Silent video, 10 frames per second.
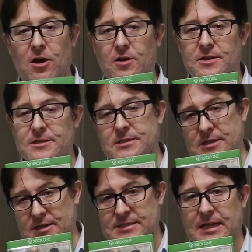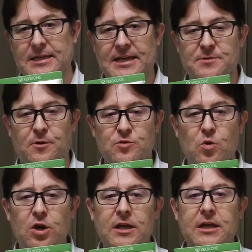on the standard Xbox
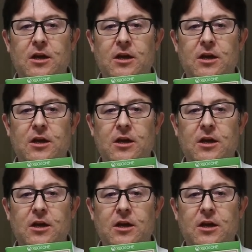One,